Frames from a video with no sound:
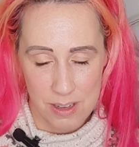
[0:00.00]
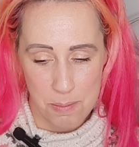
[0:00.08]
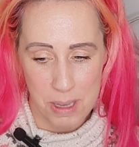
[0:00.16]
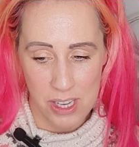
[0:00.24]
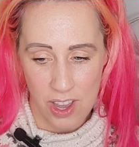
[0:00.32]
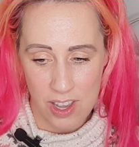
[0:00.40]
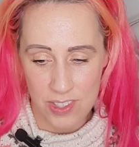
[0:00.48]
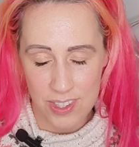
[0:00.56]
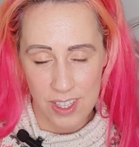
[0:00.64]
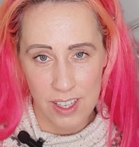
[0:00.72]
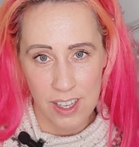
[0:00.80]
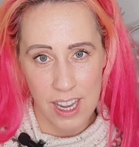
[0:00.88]

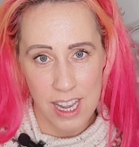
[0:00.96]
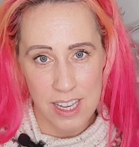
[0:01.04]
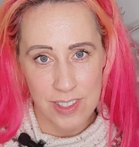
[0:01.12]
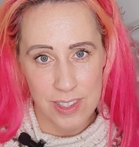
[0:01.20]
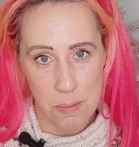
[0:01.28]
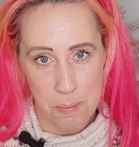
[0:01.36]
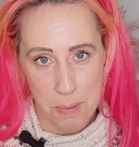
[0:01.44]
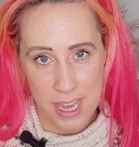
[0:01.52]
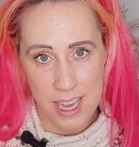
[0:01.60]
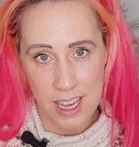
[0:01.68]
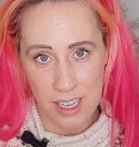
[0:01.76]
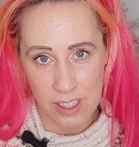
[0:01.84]
because it's the
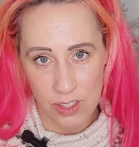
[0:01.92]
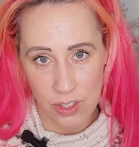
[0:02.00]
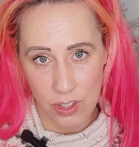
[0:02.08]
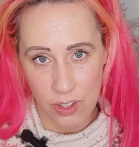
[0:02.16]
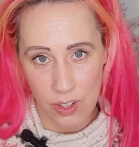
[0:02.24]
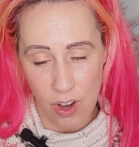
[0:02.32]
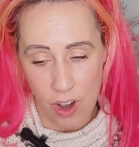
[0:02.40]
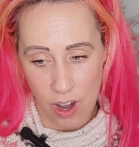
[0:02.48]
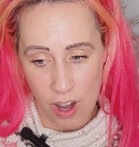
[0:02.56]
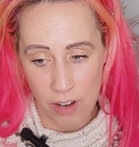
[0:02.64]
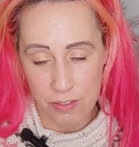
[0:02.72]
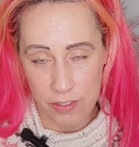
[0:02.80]
being
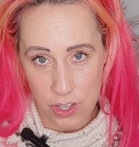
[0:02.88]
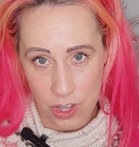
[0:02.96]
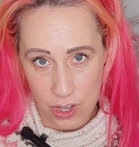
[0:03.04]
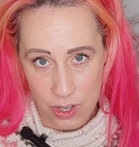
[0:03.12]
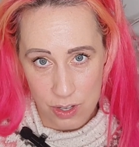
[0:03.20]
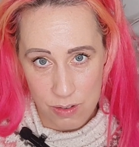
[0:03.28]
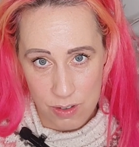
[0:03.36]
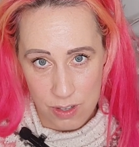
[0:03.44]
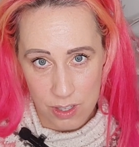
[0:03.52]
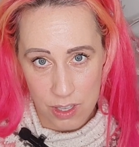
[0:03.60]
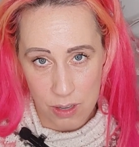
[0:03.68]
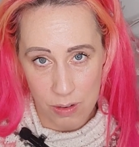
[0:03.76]
of you,
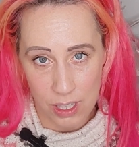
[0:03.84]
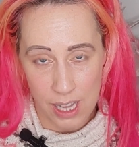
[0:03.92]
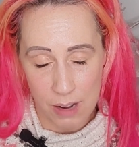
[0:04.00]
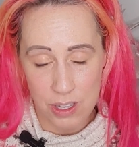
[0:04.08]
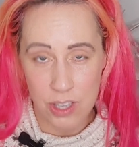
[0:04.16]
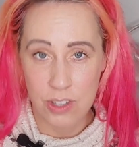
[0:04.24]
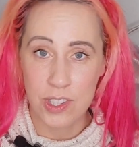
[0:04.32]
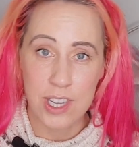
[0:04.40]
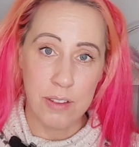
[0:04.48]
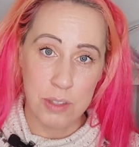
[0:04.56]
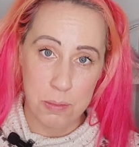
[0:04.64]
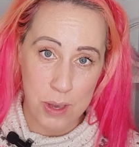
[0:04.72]
you allowing
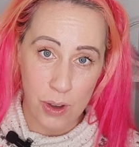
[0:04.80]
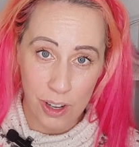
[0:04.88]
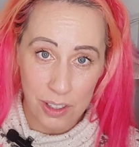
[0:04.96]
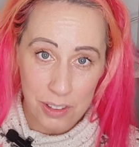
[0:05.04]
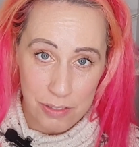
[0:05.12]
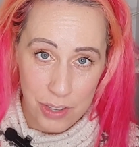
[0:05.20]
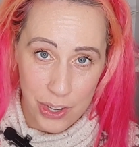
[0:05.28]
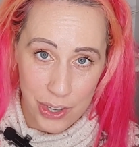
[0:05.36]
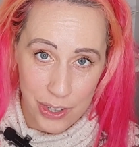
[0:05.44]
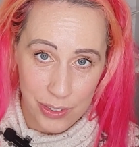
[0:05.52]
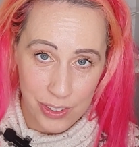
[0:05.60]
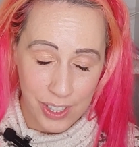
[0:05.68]
yourself to be all of
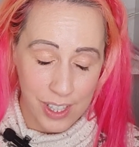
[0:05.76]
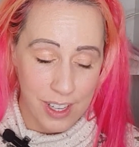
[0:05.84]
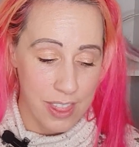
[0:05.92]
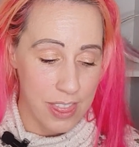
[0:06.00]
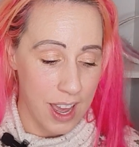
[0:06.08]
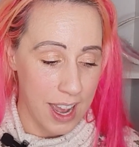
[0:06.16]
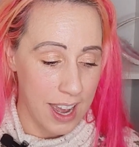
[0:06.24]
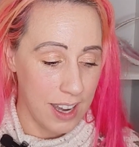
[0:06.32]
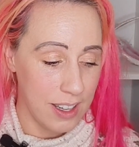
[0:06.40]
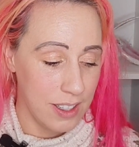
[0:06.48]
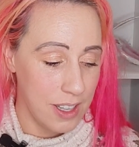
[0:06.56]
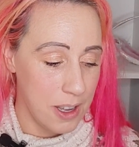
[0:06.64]
you
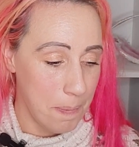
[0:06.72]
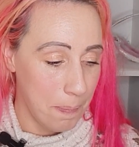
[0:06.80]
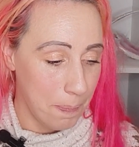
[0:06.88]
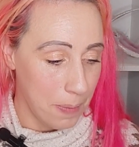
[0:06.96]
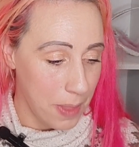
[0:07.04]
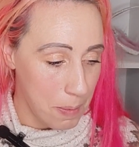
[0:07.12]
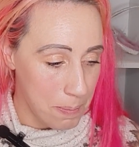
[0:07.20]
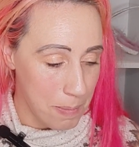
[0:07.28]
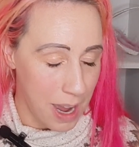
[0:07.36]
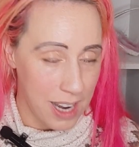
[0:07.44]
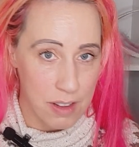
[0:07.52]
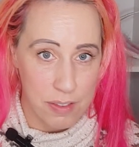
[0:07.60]
that
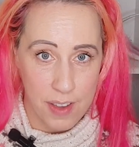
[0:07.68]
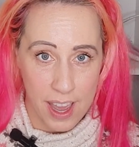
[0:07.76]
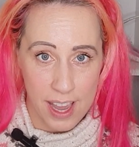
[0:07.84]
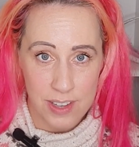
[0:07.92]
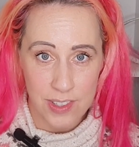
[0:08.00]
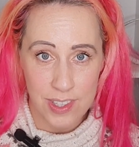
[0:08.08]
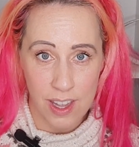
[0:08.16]
manifests